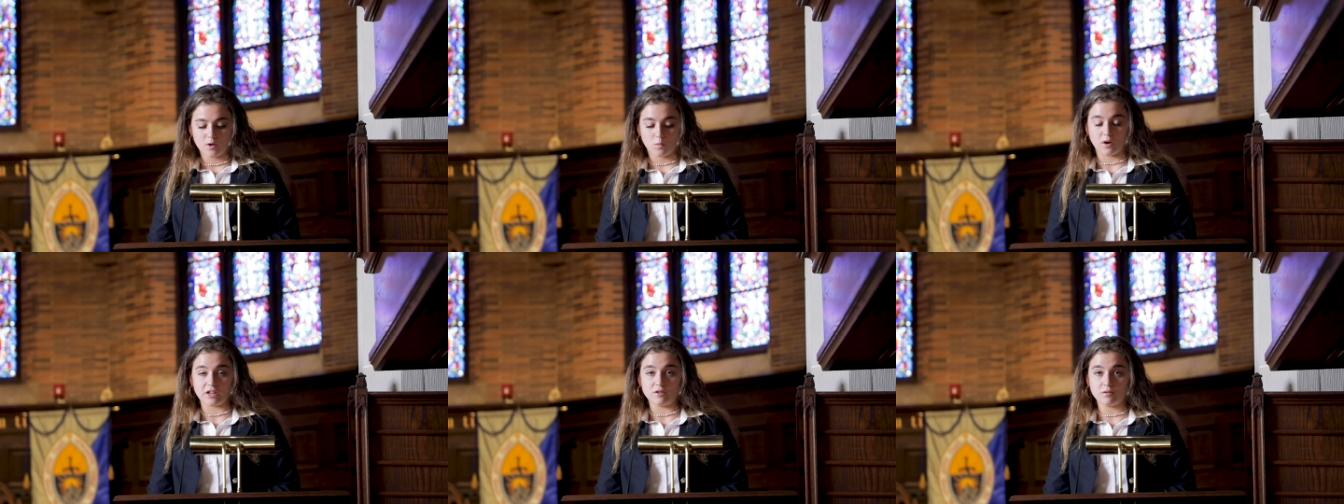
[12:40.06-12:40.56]

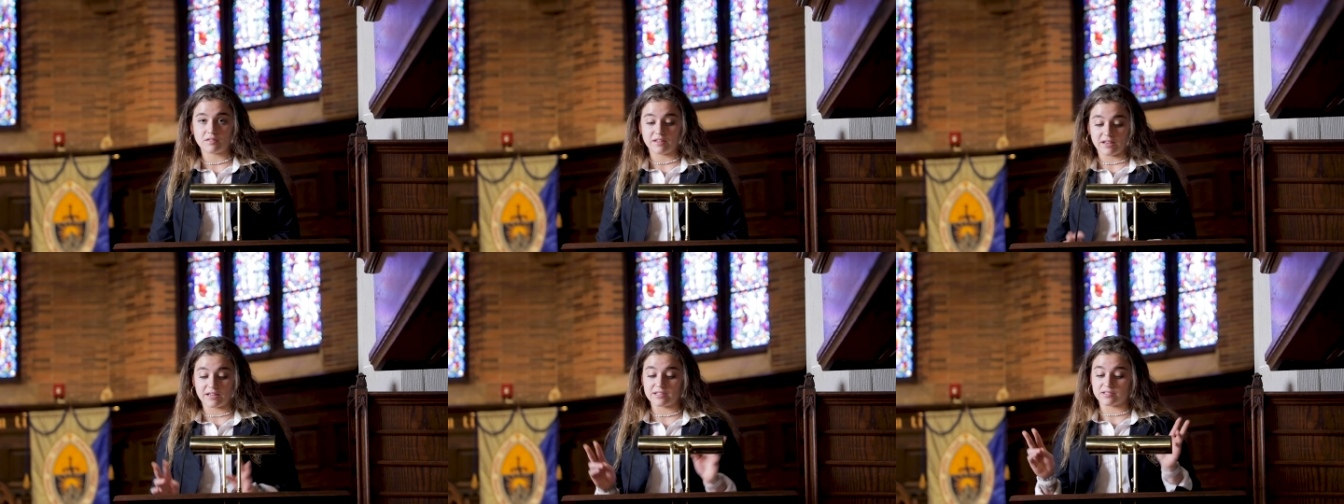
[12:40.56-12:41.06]
What you
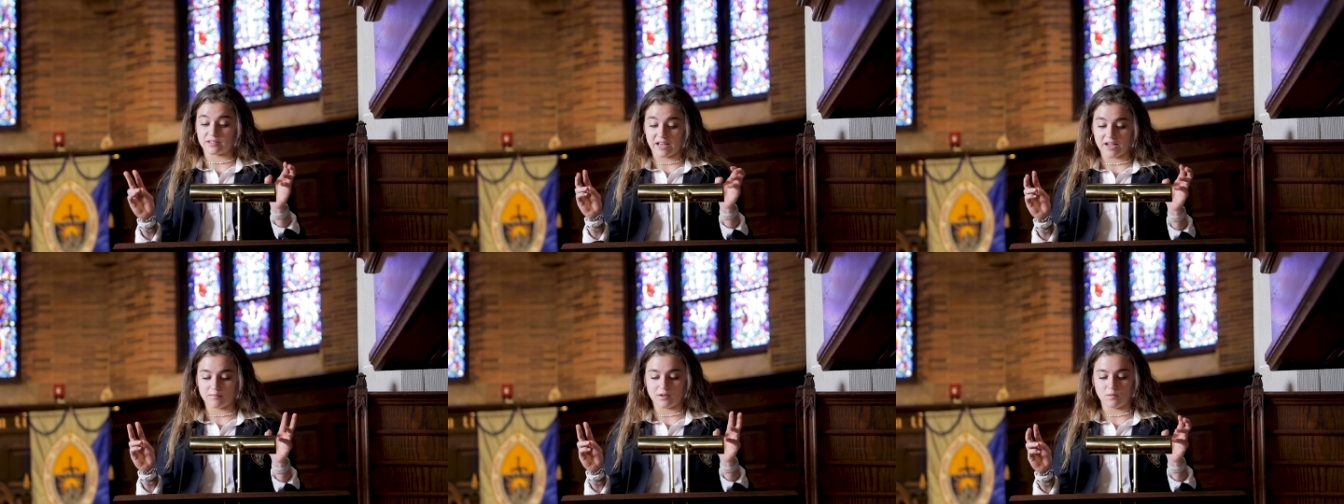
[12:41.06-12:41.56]
think is
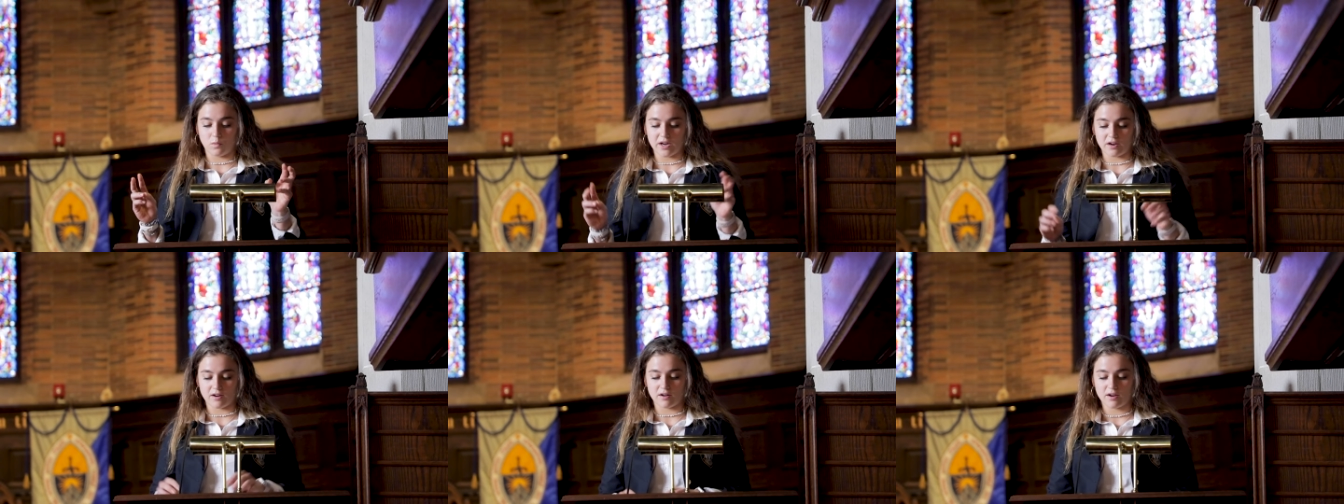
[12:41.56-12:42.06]
lame and
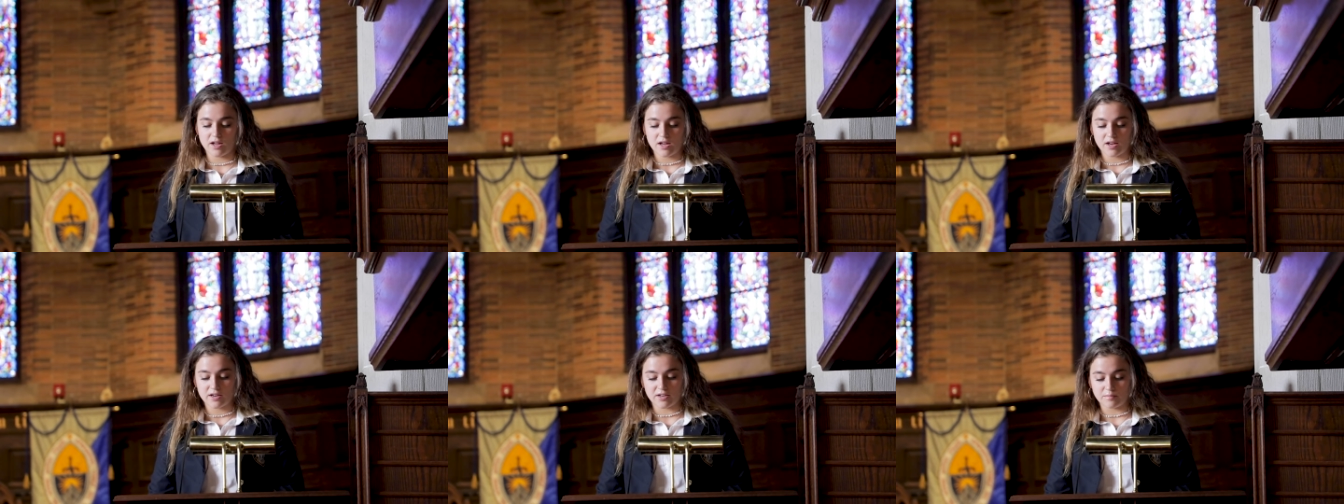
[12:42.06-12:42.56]
weird
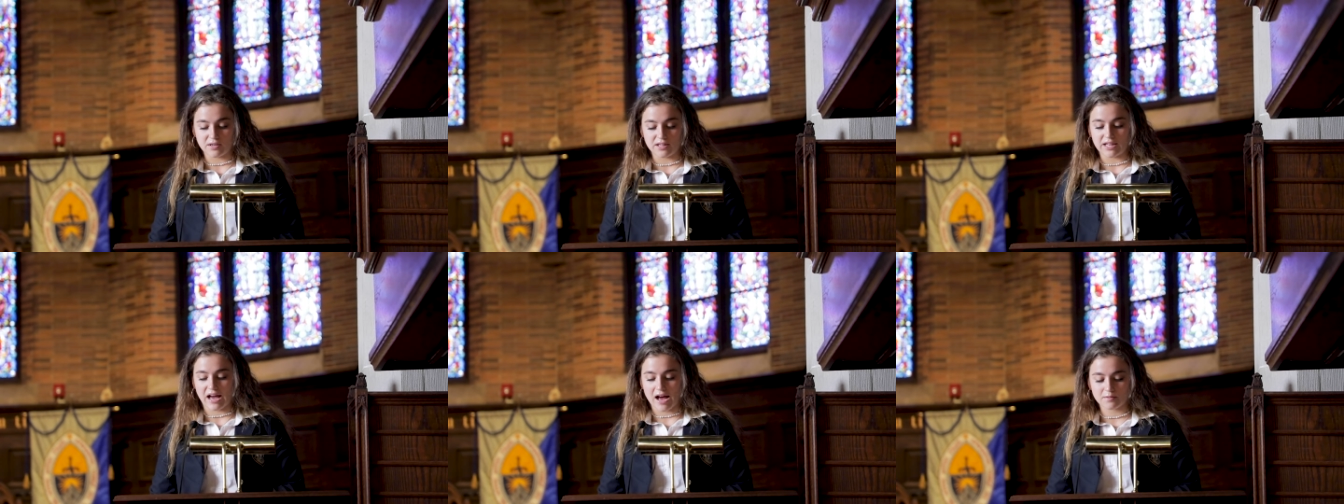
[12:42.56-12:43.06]
could mean
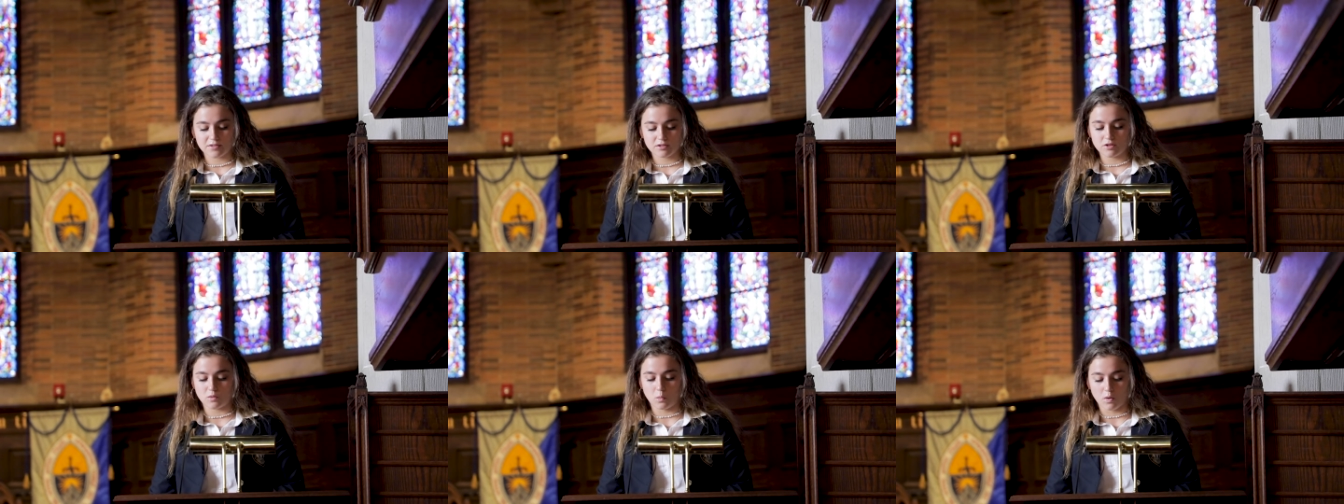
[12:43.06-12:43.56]
the
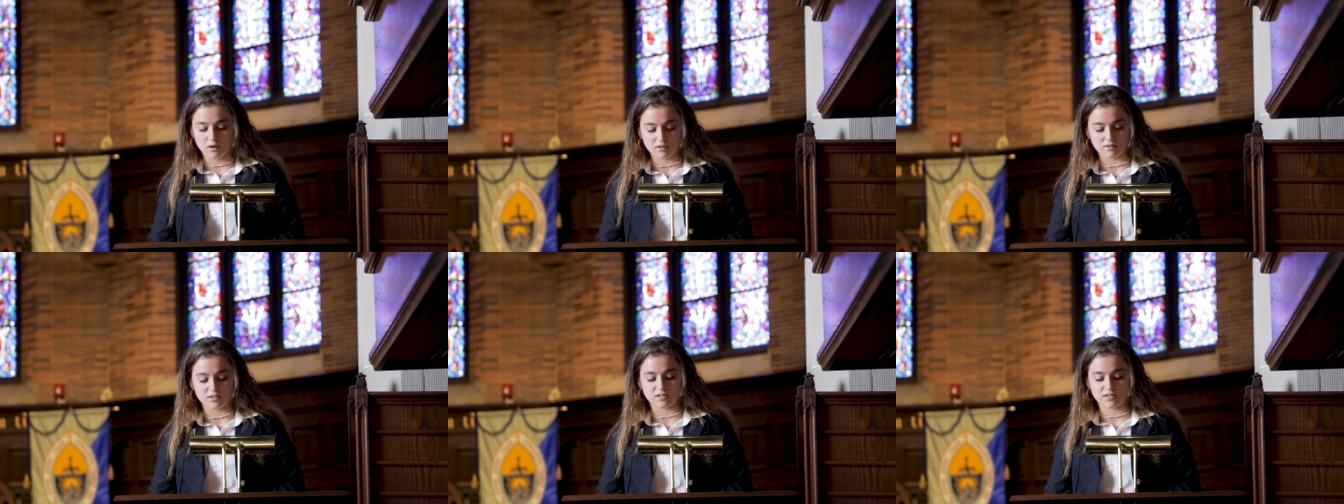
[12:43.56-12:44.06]
absolute
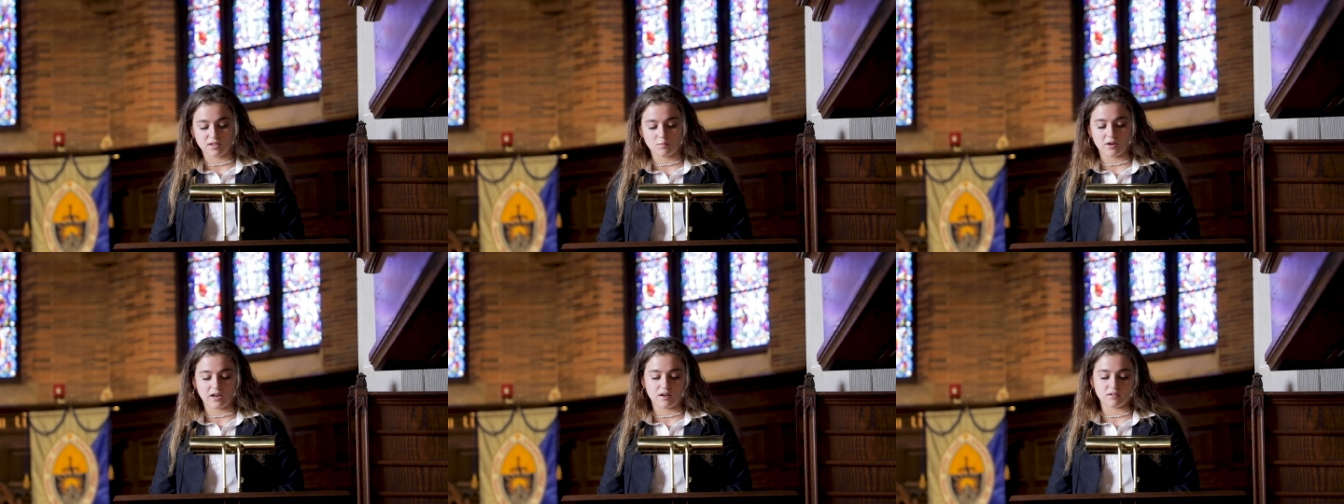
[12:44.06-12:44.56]
world to
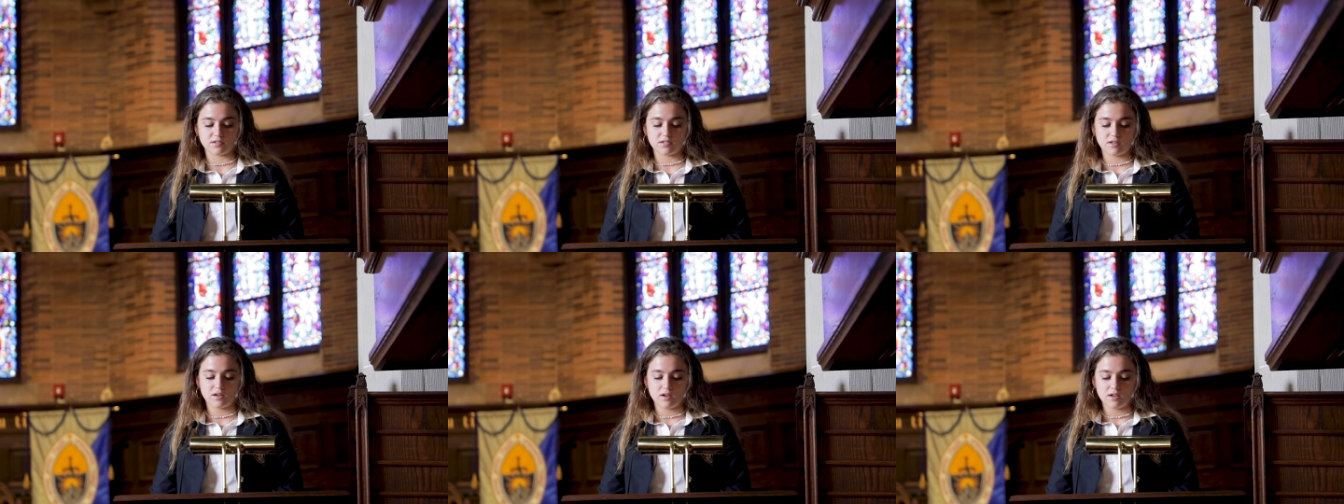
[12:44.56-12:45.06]
someone else,